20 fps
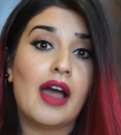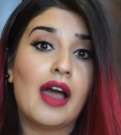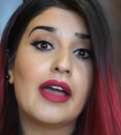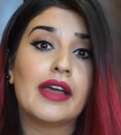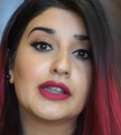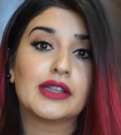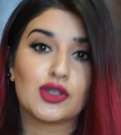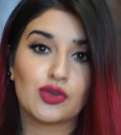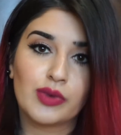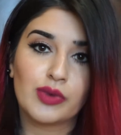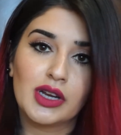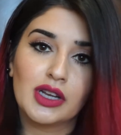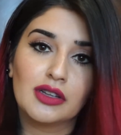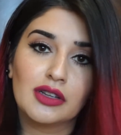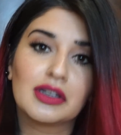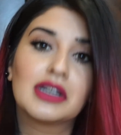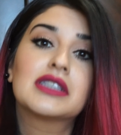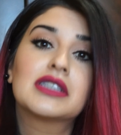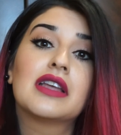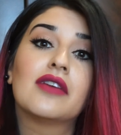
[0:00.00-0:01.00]
it's real
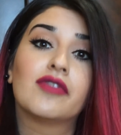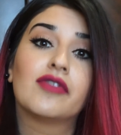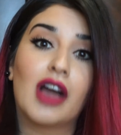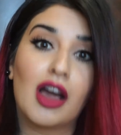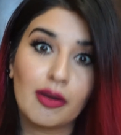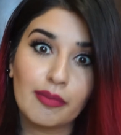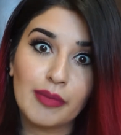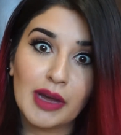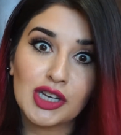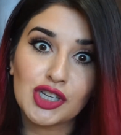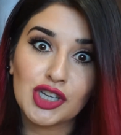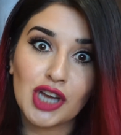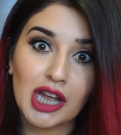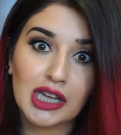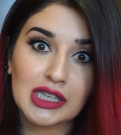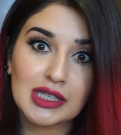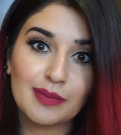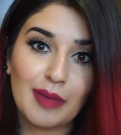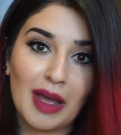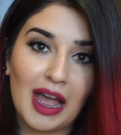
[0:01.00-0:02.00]
because I've gotten my
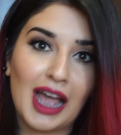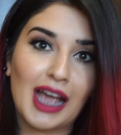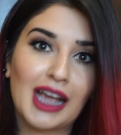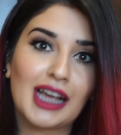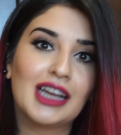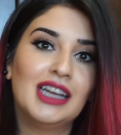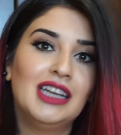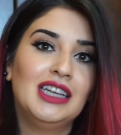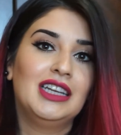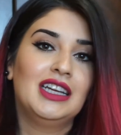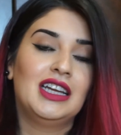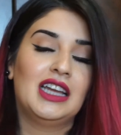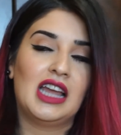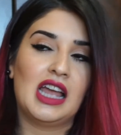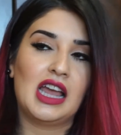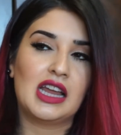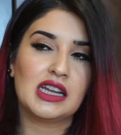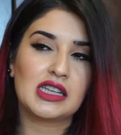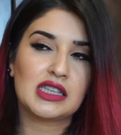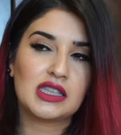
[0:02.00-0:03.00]
checks back,
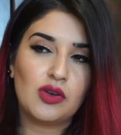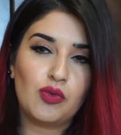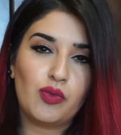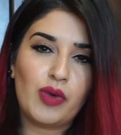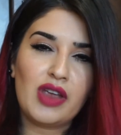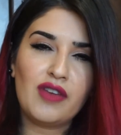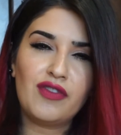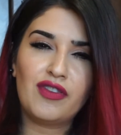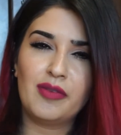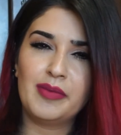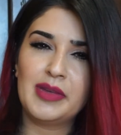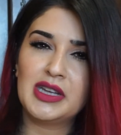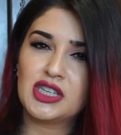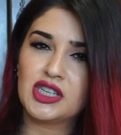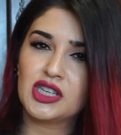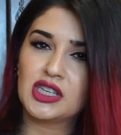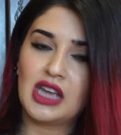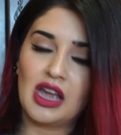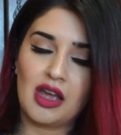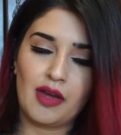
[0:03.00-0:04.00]
and it's a way for me
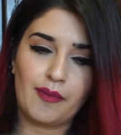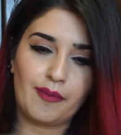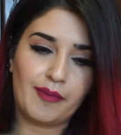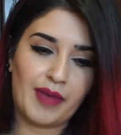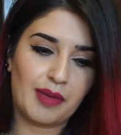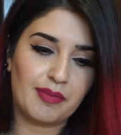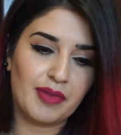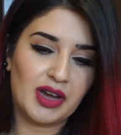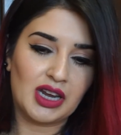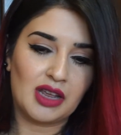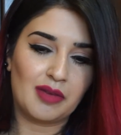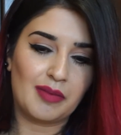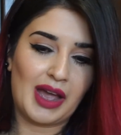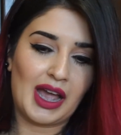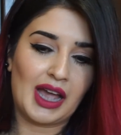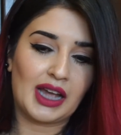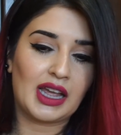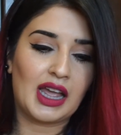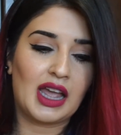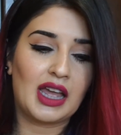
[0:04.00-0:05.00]
to get my money
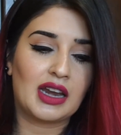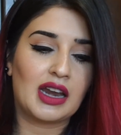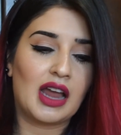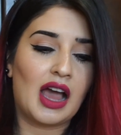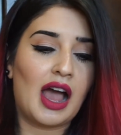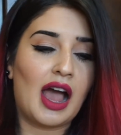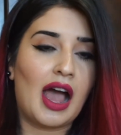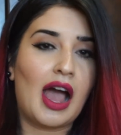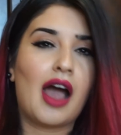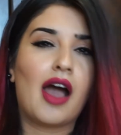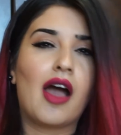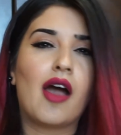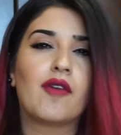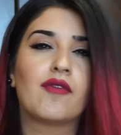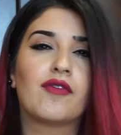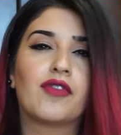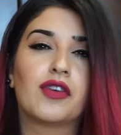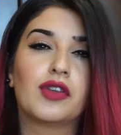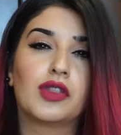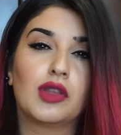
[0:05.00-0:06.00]
back. And
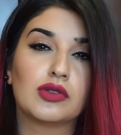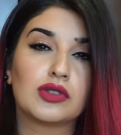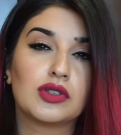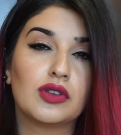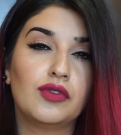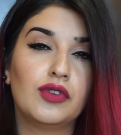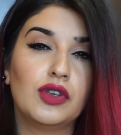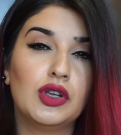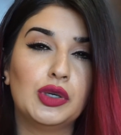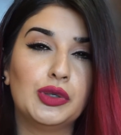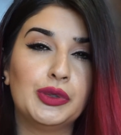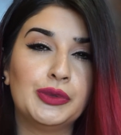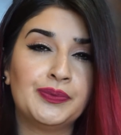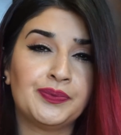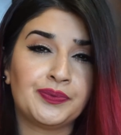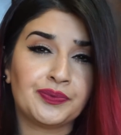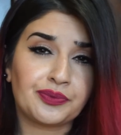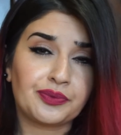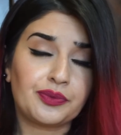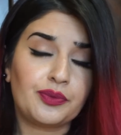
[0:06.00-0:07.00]
for those of you
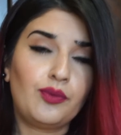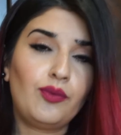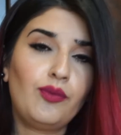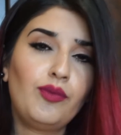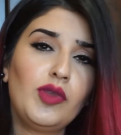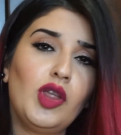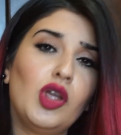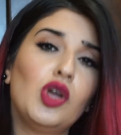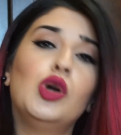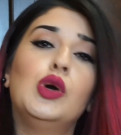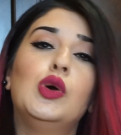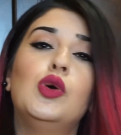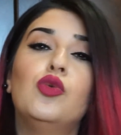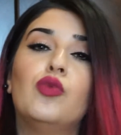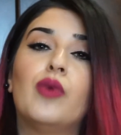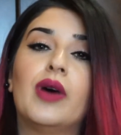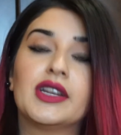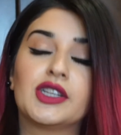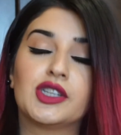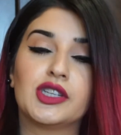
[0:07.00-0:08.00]
who
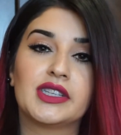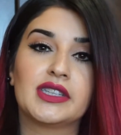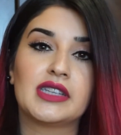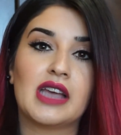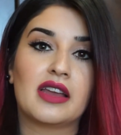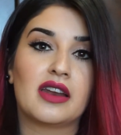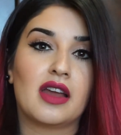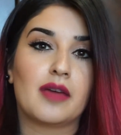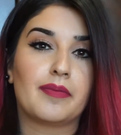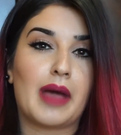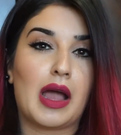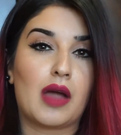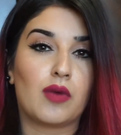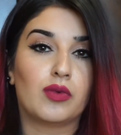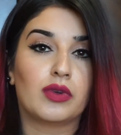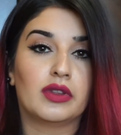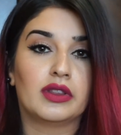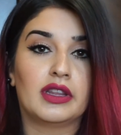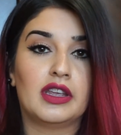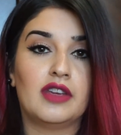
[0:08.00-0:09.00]
want to sign up, I
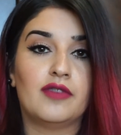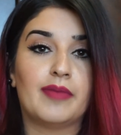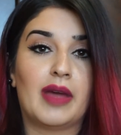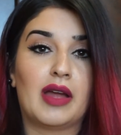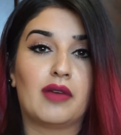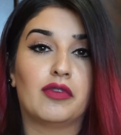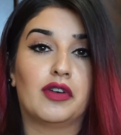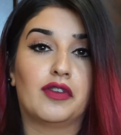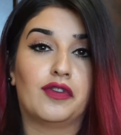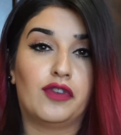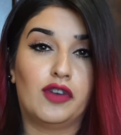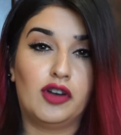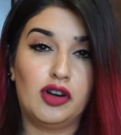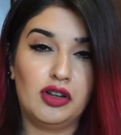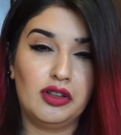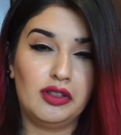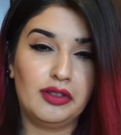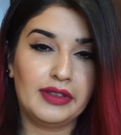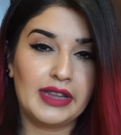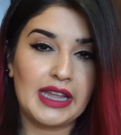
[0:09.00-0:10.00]
will leave my
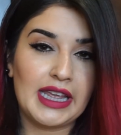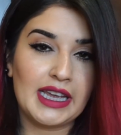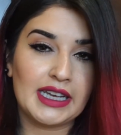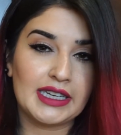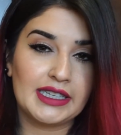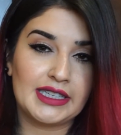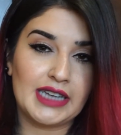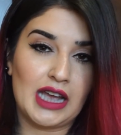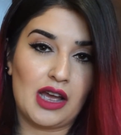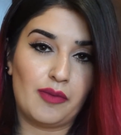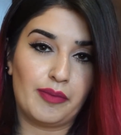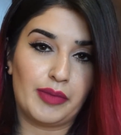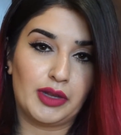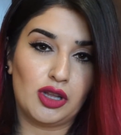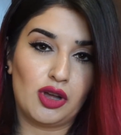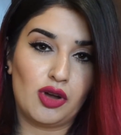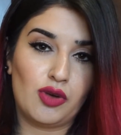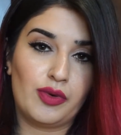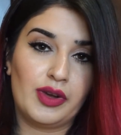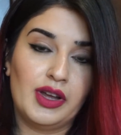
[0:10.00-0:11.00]
referral link down
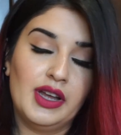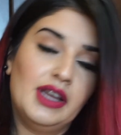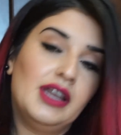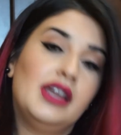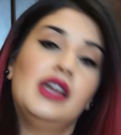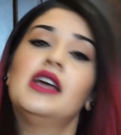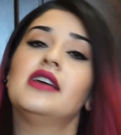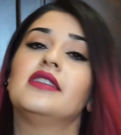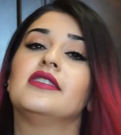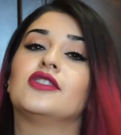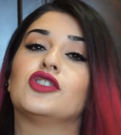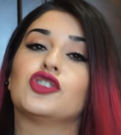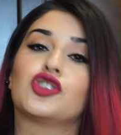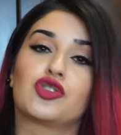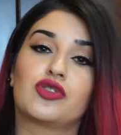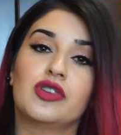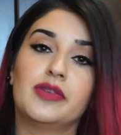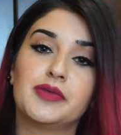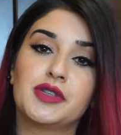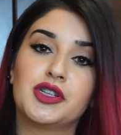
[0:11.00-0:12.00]
below in the
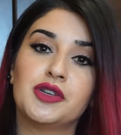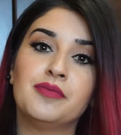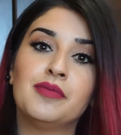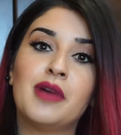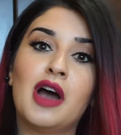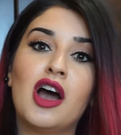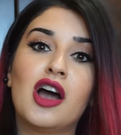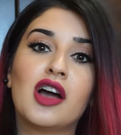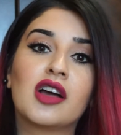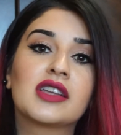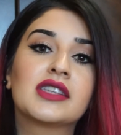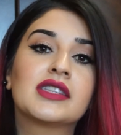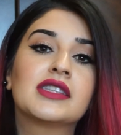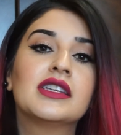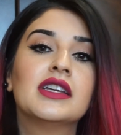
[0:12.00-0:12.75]
description box.